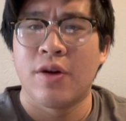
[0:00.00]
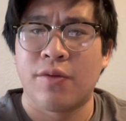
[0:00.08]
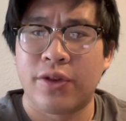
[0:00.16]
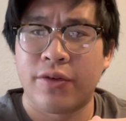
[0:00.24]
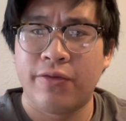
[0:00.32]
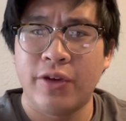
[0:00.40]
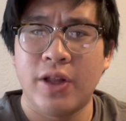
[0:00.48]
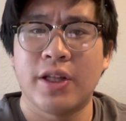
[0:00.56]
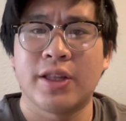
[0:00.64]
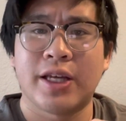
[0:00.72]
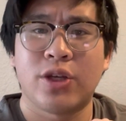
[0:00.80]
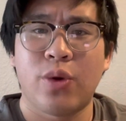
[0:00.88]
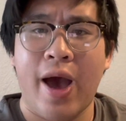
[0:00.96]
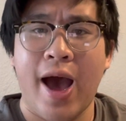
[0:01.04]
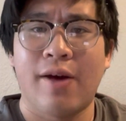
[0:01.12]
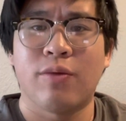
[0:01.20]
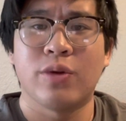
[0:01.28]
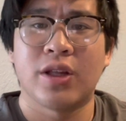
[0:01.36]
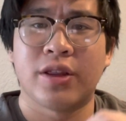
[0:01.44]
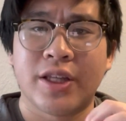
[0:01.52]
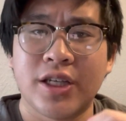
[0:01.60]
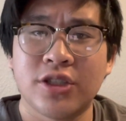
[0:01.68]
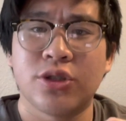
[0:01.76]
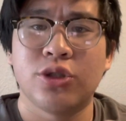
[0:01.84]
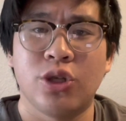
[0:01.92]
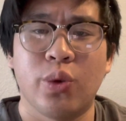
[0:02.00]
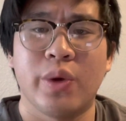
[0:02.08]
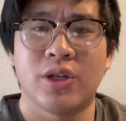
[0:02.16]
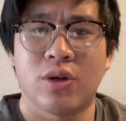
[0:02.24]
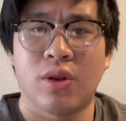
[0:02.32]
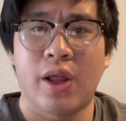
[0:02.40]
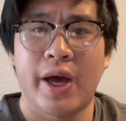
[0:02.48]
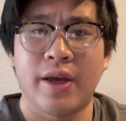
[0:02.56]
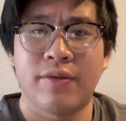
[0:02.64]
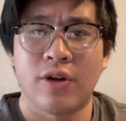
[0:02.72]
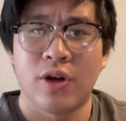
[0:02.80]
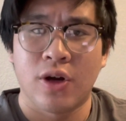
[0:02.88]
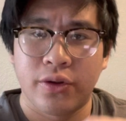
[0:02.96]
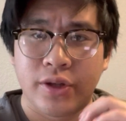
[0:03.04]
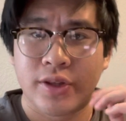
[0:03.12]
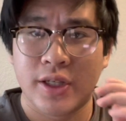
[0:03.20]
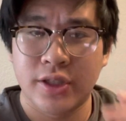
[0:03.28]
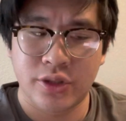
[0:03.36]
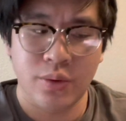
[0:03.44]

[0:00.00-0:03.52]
for the feeling that you have when the things you do in your life are the things you